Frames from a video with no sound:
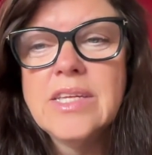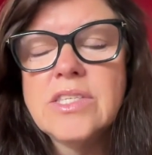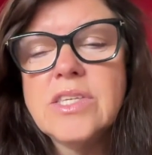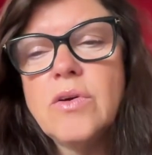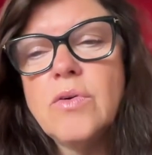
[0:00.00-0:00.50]

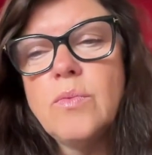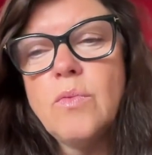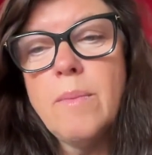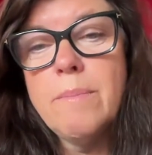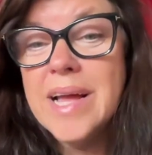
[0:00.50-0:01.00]
So
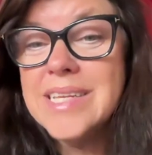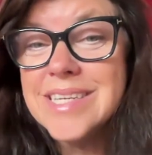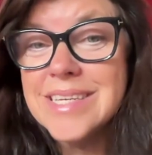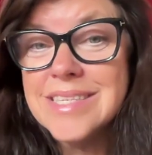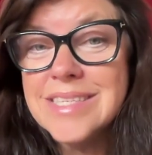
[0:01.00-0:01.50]
what
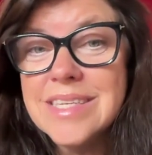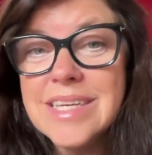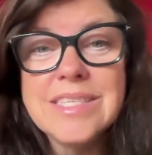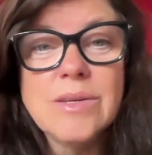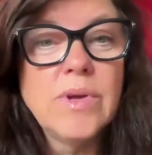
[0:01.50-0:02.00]
matters
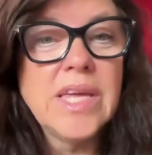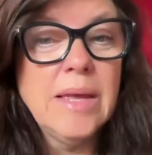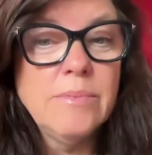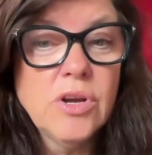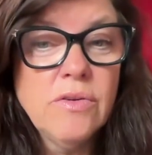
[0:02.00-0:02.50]
is that we
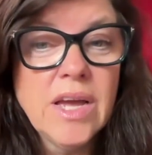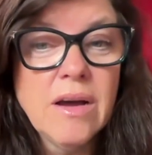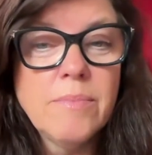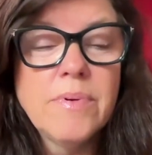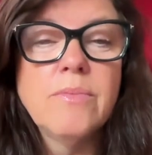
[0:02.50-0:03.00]
keep showing
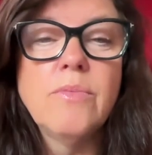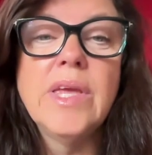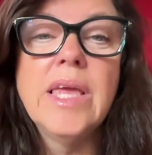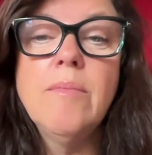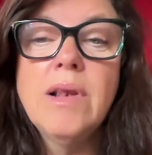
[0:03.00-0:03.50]
up, we
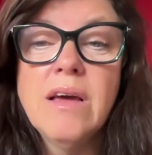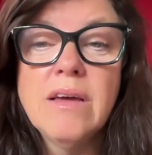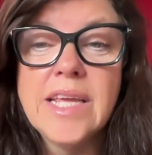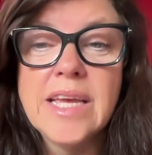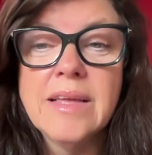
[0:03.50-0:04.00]
keep
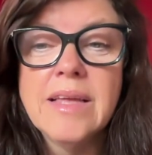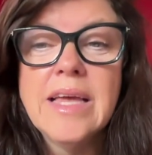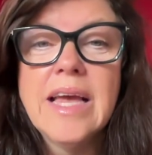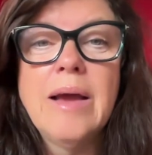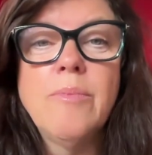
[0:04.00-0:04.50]
learning,
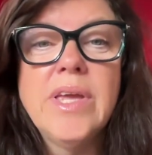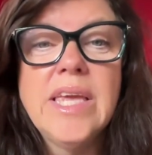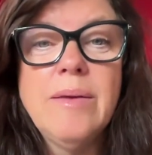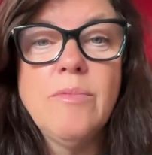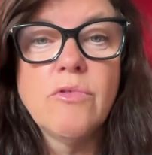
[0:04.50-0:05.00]
and we
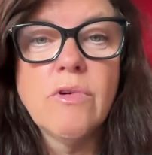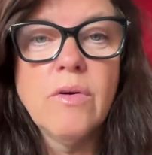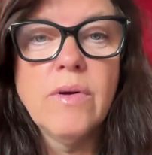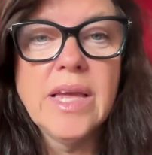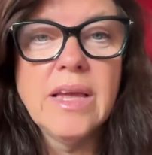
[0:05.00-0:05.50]
keep
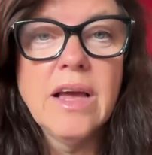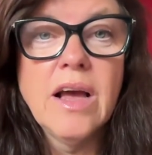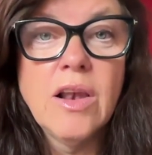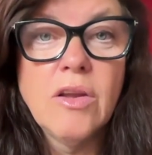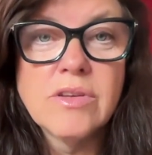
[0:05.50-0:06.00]
growing
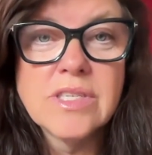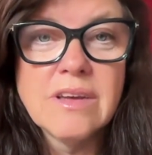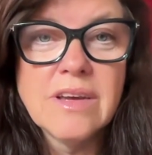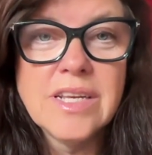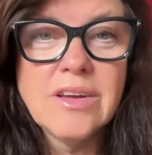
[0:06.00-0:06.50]

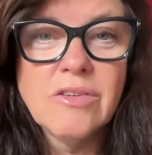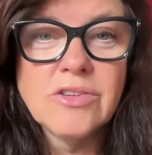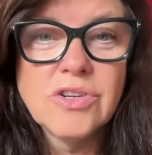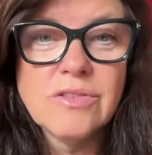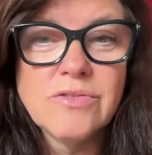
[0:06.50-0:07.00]
alongside our
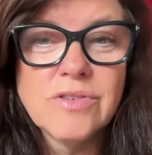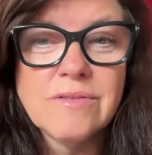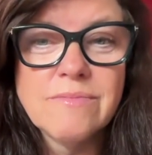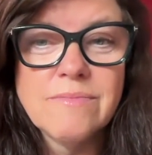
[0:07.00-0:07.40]
children.